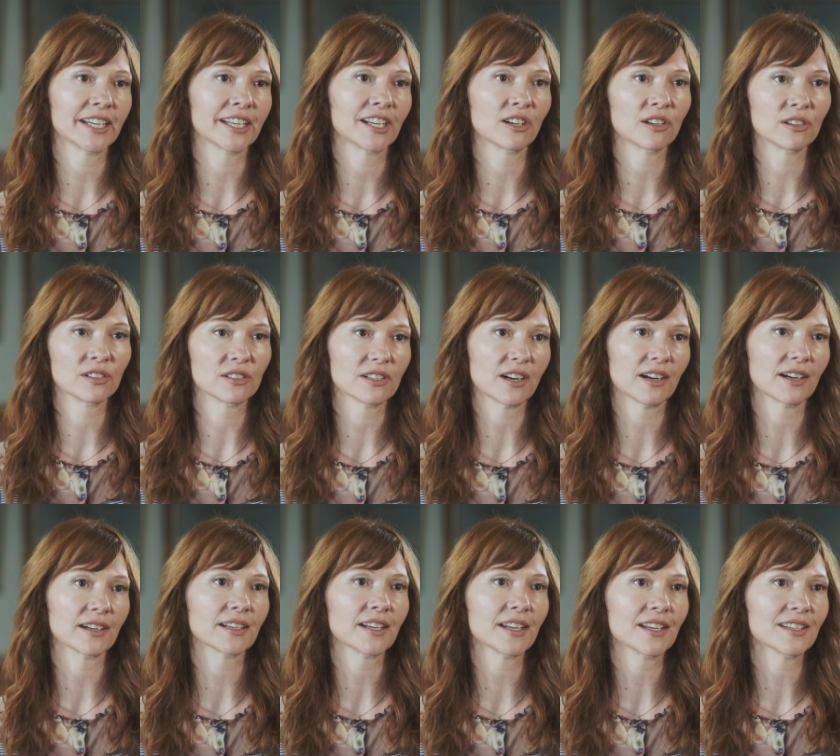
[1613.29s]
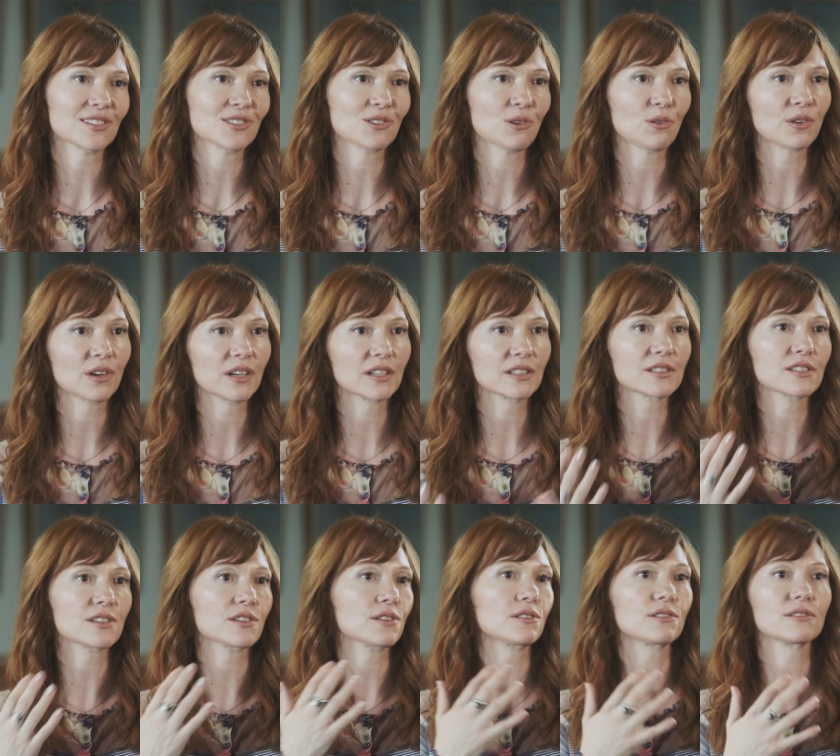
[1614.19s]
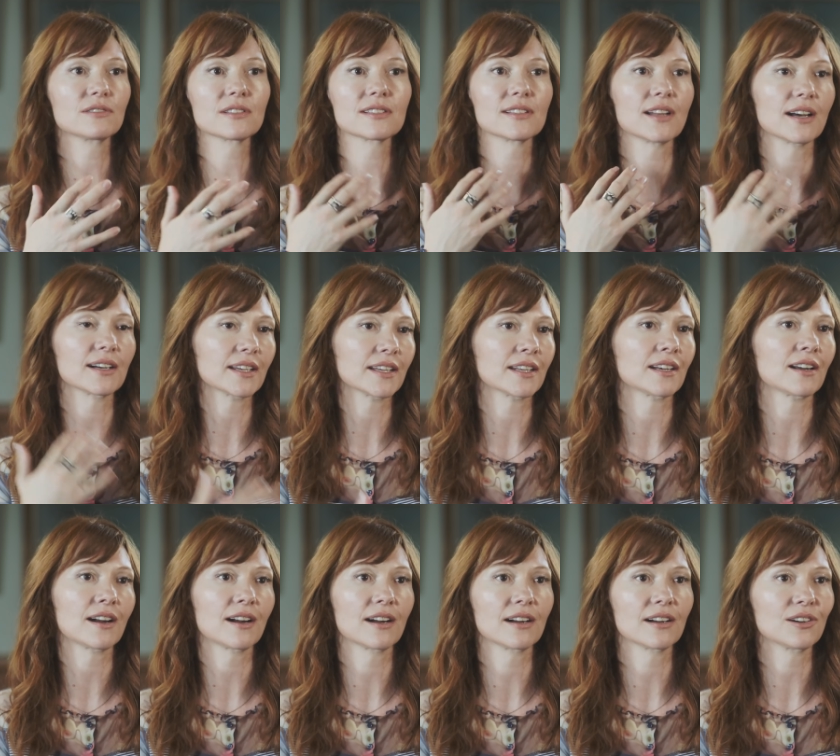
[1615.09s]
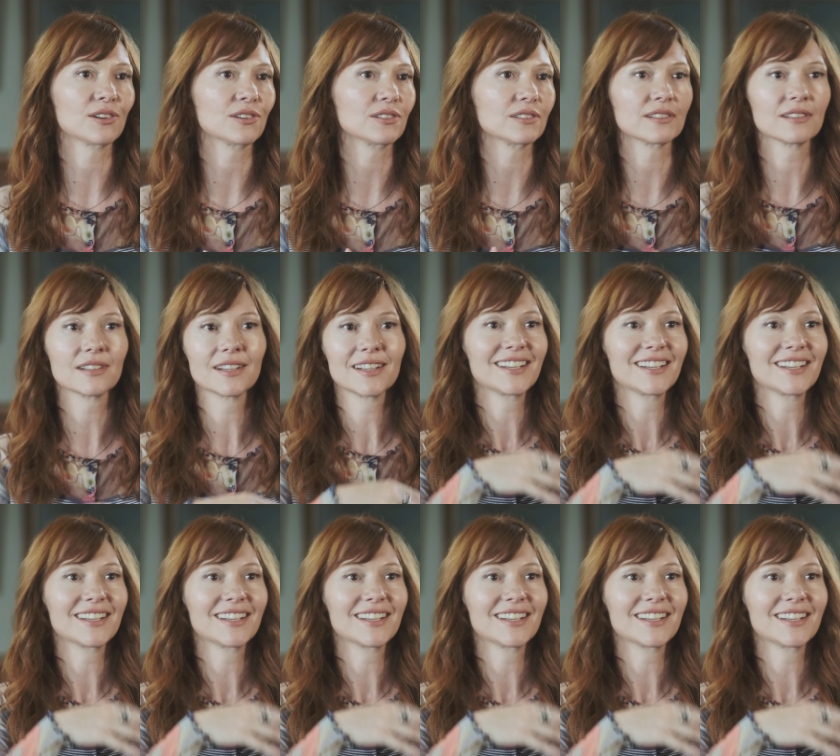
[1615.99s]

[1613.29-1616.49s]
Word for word: and our own darkness or too stuck in our own